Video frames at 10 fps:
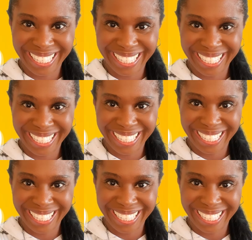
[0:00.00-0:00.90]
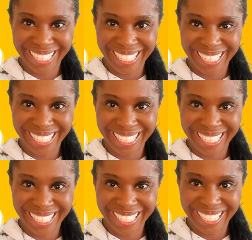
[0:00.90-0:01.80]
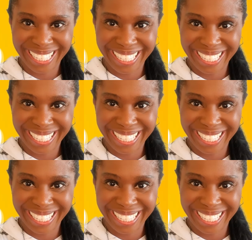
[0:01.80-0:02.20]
Nothing is said.